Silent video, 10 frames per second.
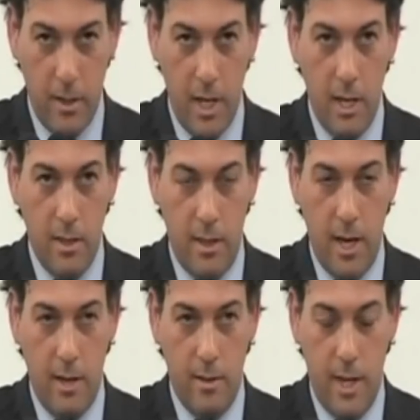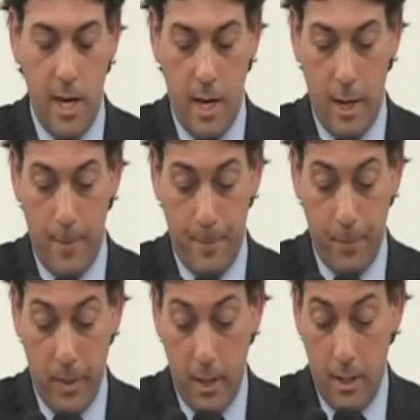the, they, they, um,
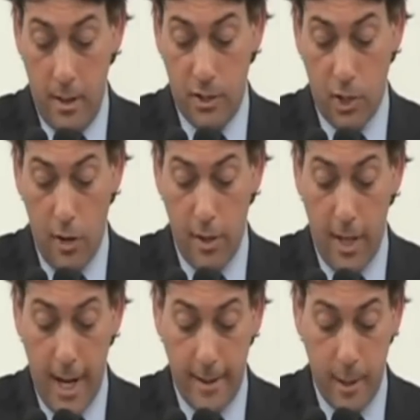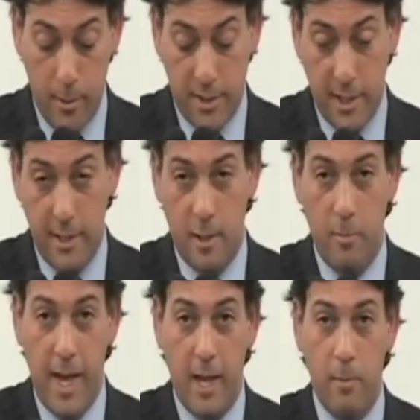they saw the light, they rescinded the
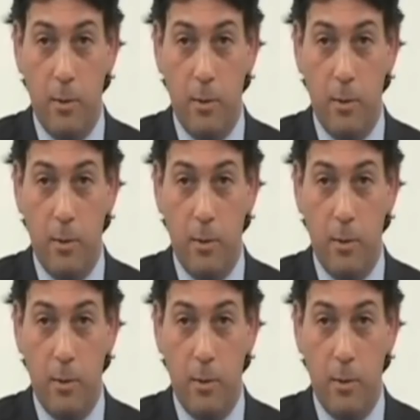ban,